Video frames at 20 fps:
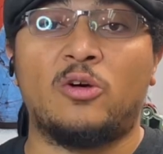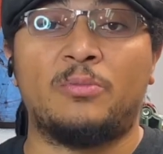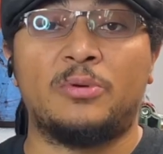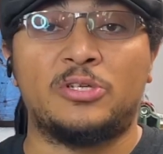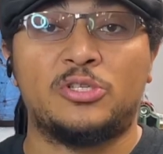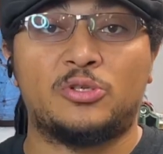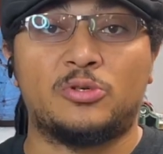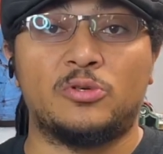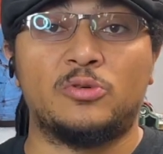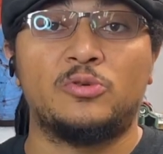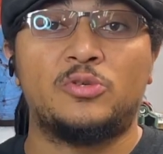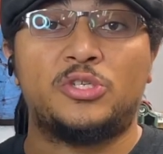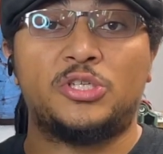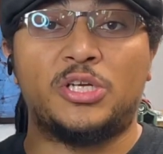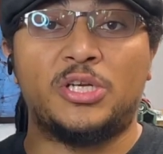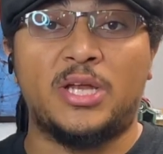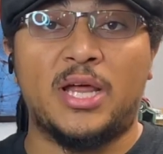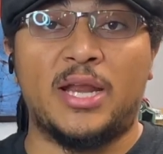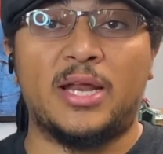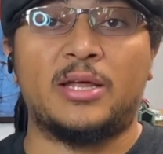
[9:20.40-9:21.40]
true
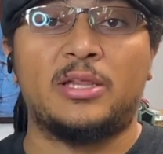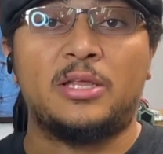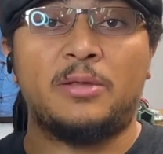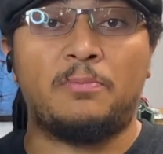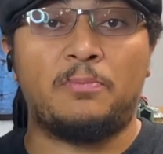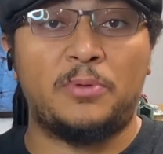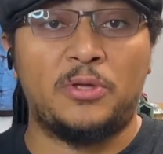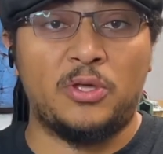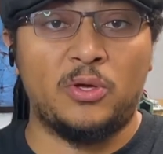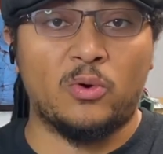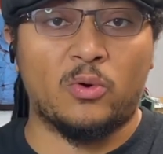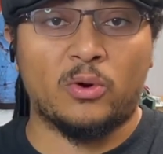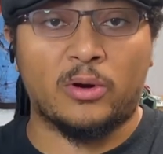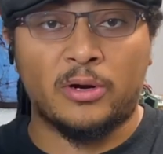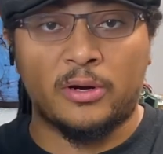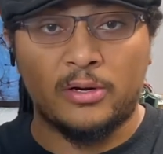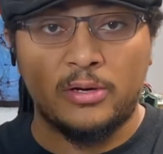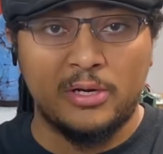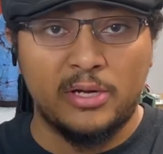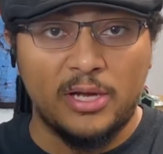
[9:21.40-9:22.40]
genetically
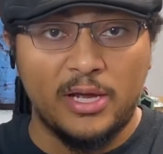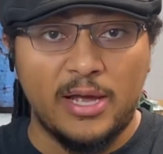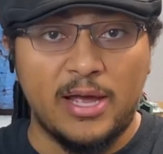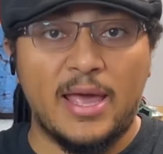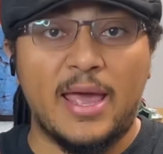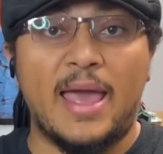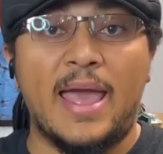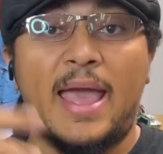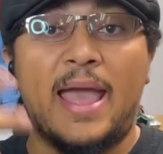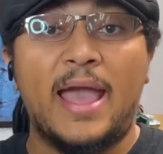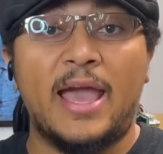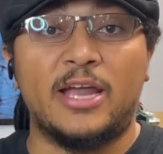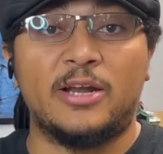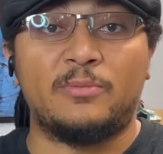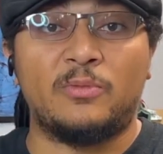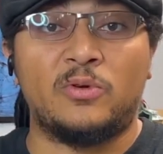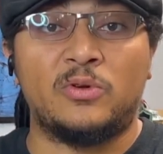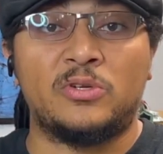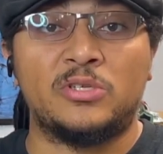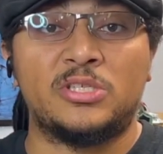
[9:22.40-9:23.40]
pure
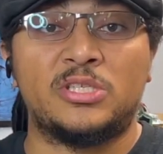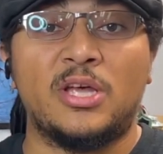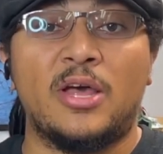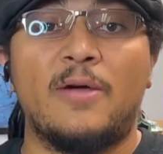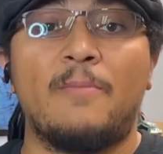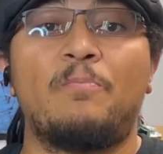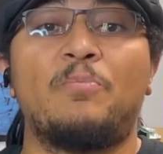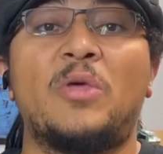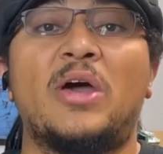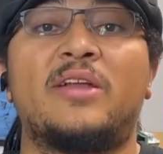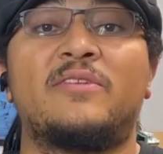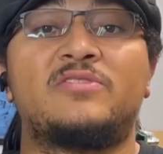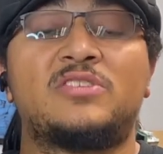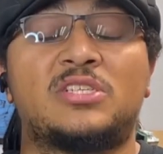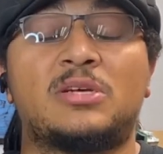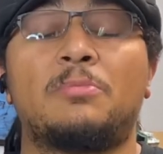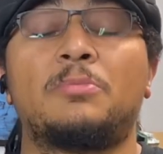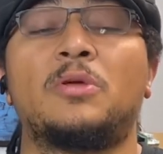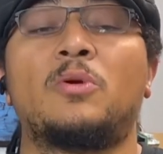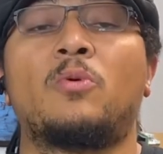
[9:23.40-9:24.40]
animals that if
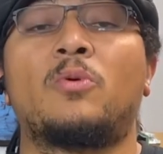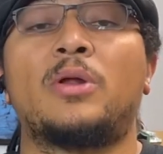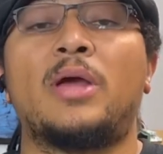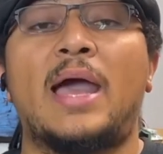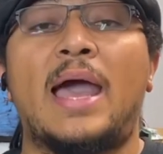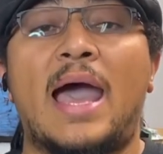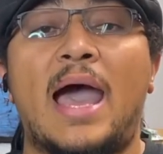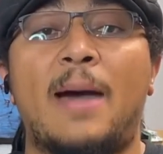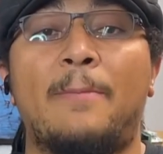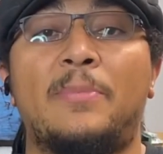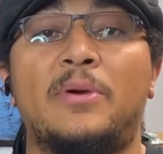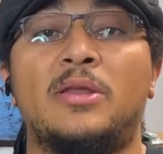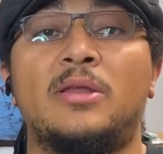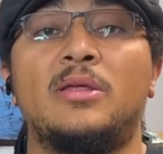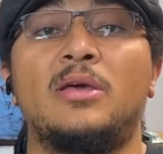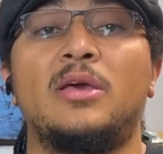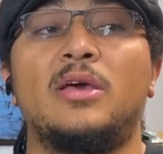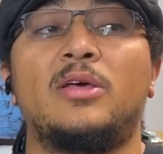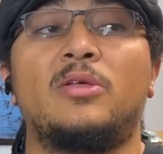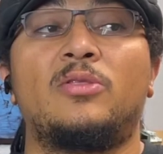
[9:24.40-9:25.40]
something were to
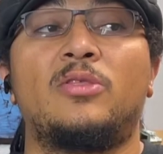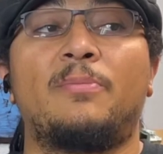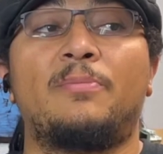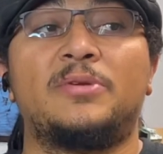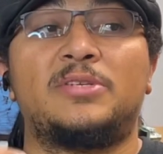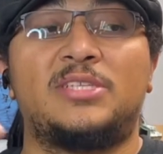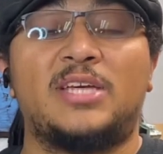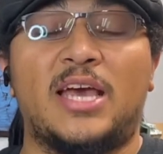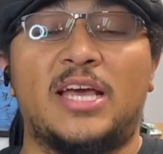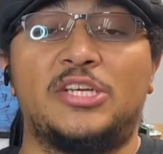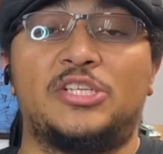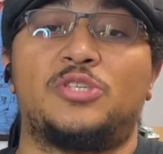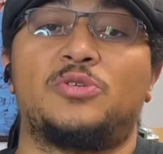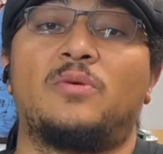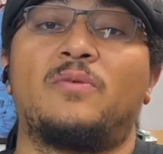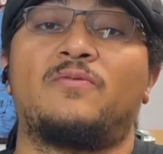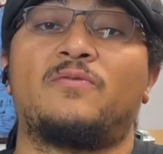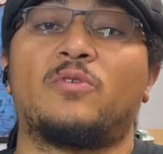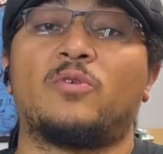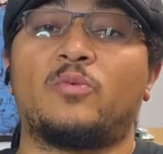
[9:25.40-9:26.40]
happen, the
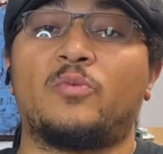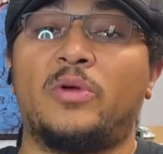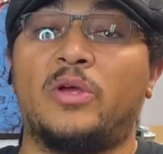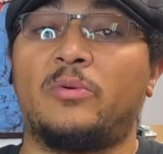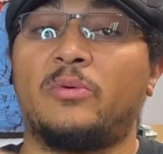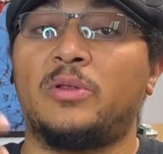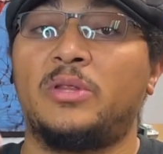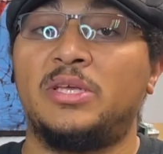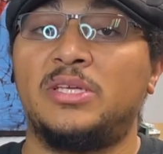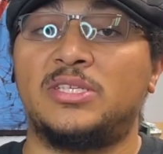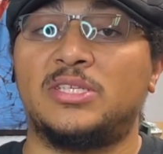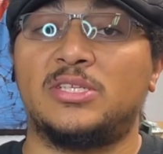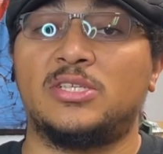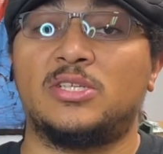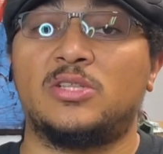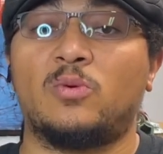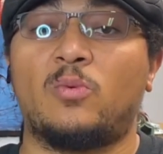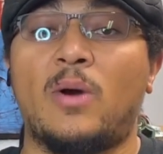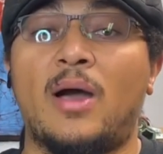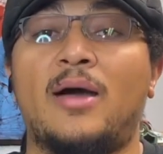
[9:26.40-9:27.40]
potential for re-release into
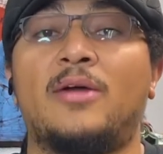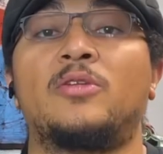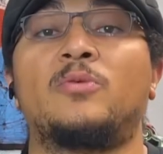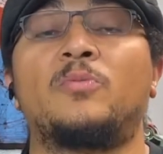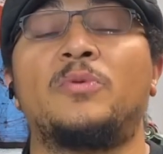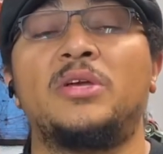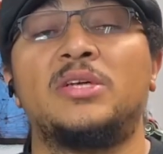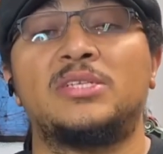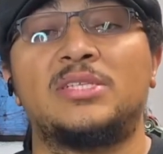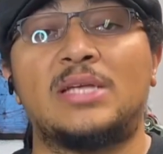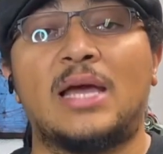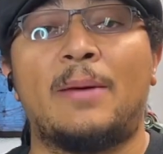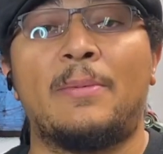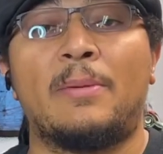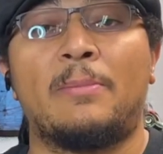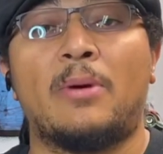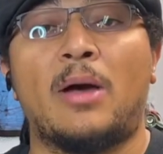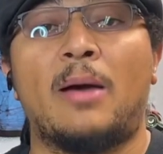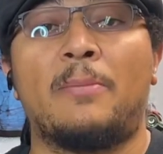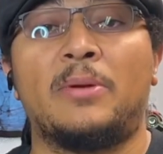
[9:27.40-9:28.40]
the wild and
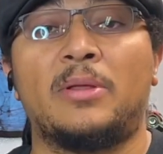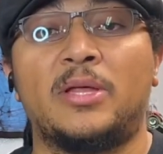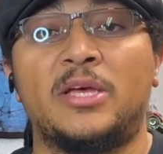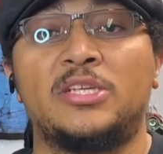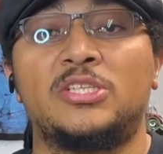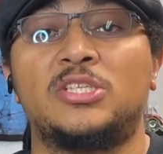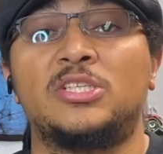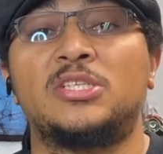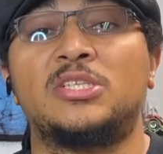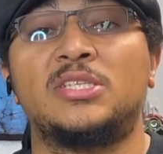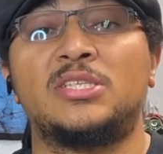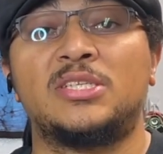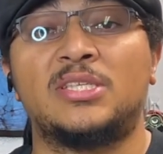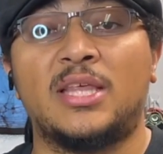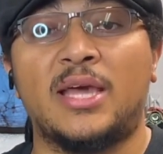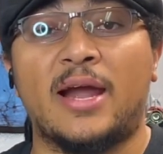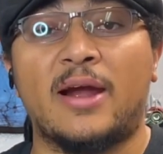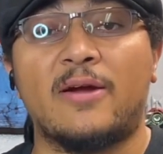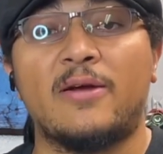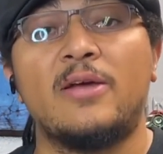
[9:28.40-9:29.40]
re-establishing populations is
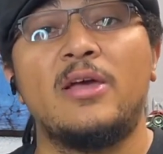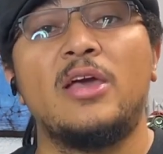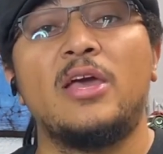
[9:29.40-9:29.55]
there.